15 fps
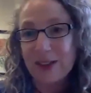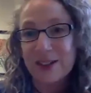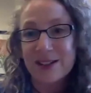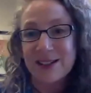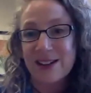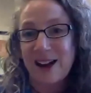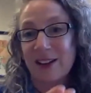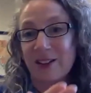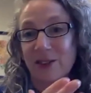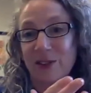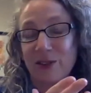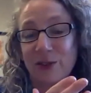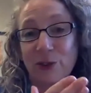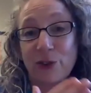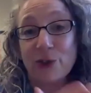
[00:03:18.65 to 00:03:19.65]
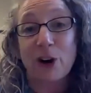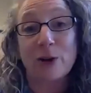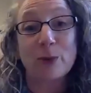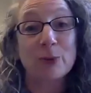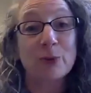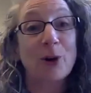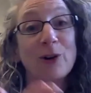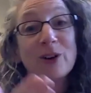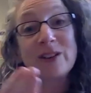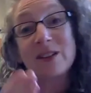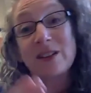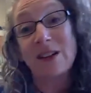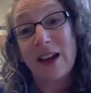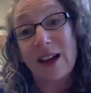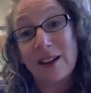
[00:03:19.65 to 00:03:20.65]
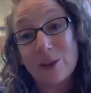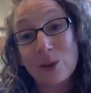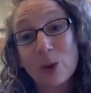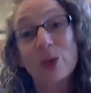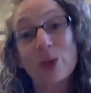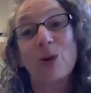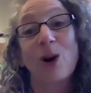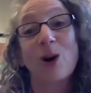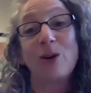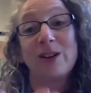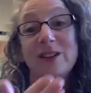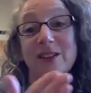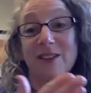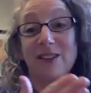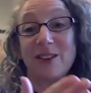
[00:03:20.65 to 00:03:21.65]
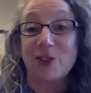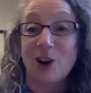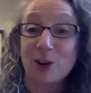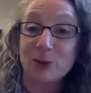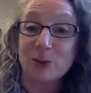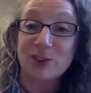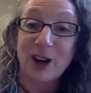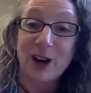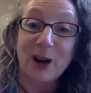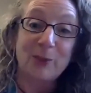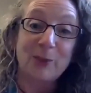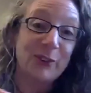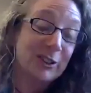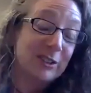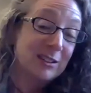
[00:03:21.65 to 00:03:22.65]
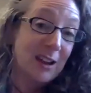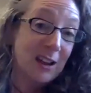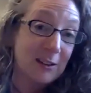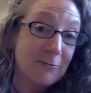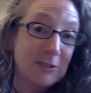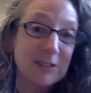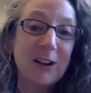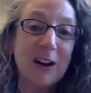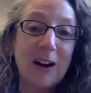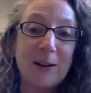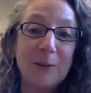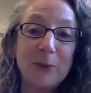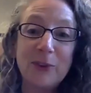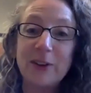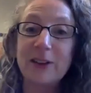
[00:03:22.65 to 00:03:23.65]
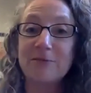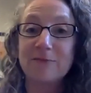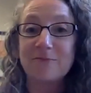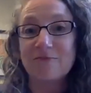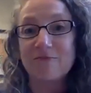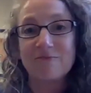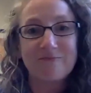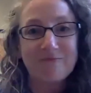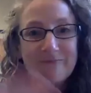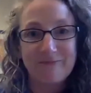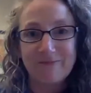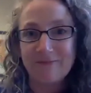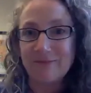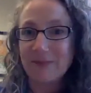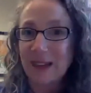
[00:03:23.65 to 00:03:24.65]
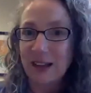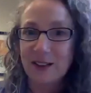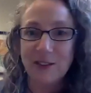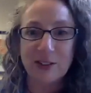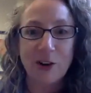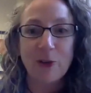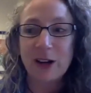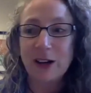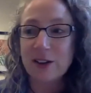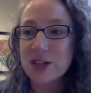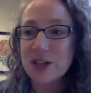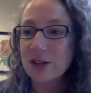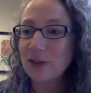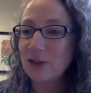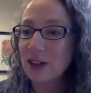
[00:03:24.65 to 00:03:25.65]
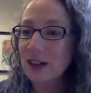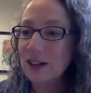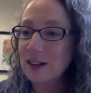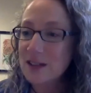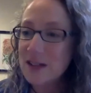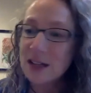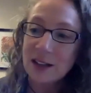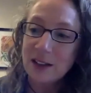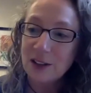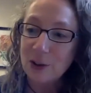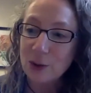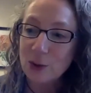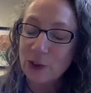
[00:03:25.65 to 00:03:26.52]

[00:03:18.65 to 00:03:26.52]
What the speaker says: It did not start with Roe, it didn't end with Roe, it didn't start with Dobbs, didn't end with Dobbs, and it's going to continue.